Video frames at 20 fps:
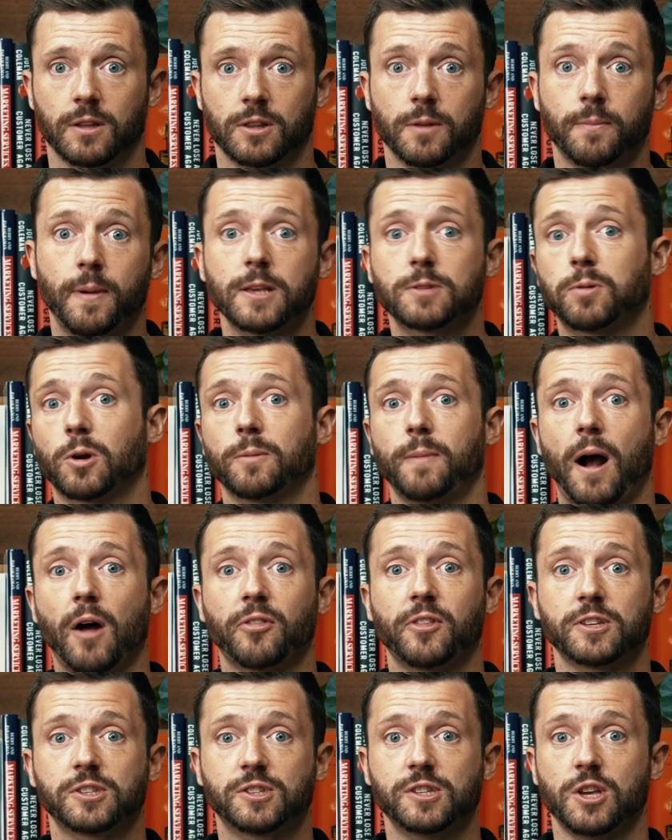The best part about
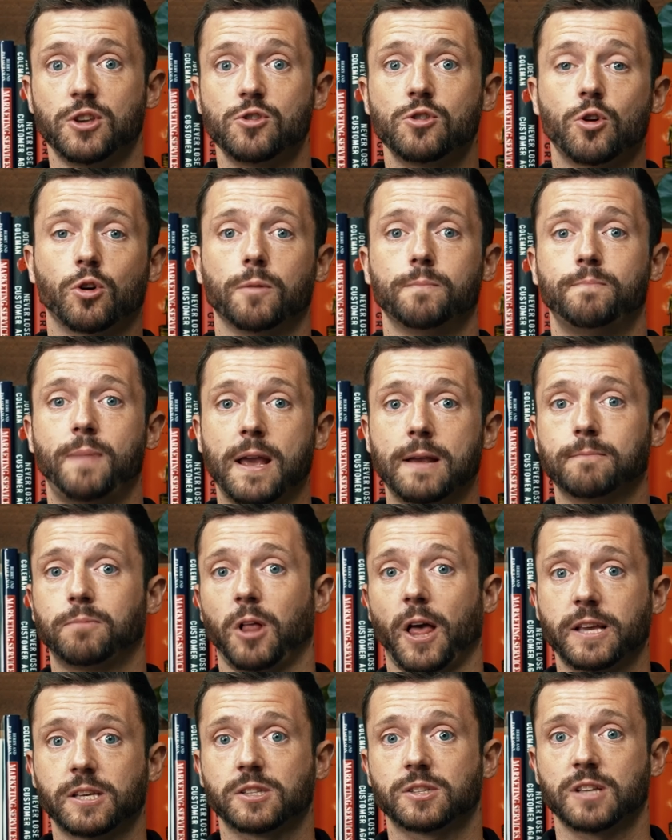this is that you can go to
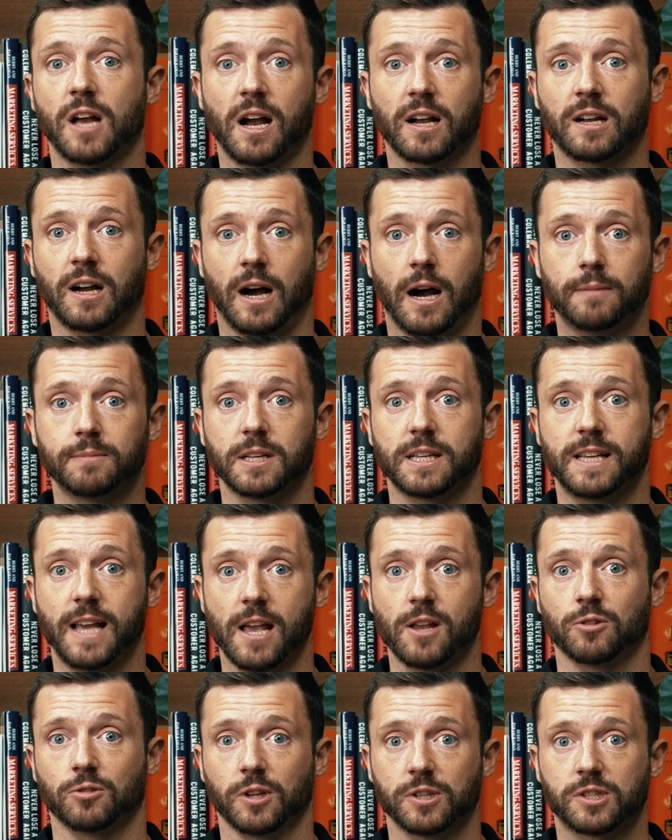bingplaces.com to get
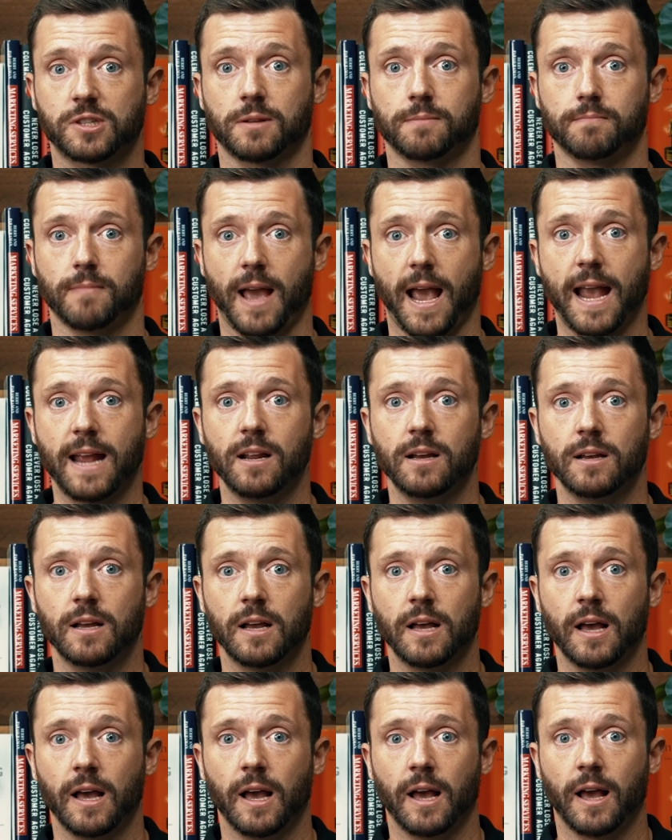your listing made.
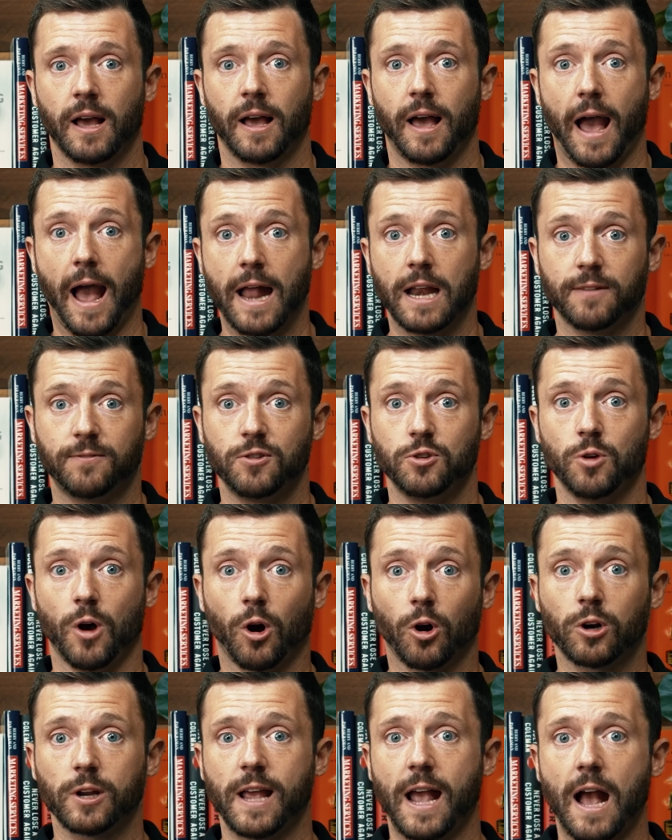And if you
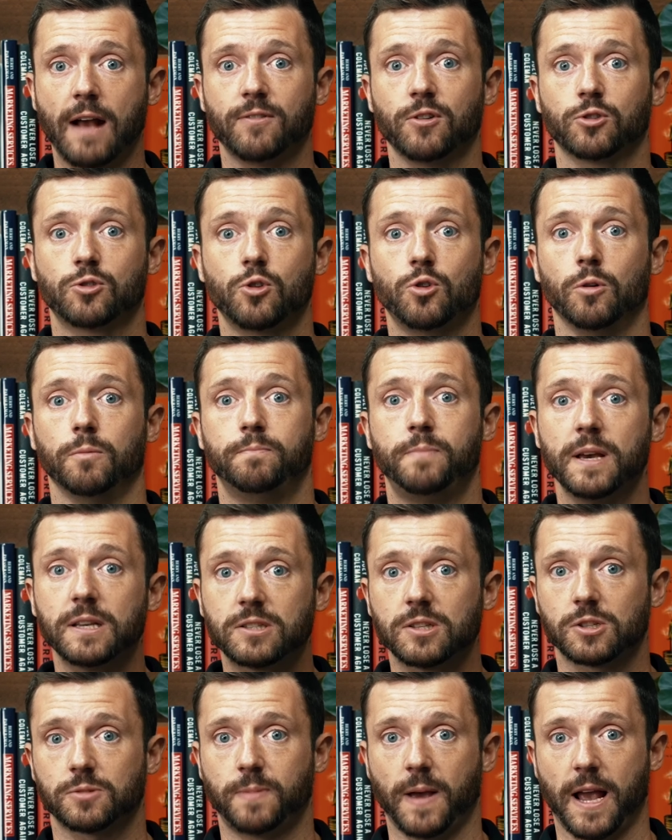already have your Google
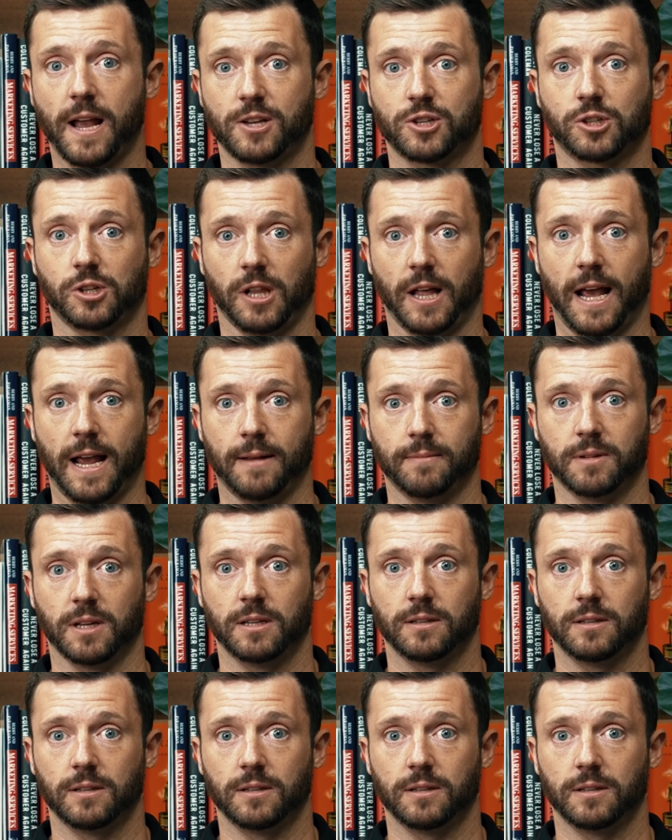business page claimed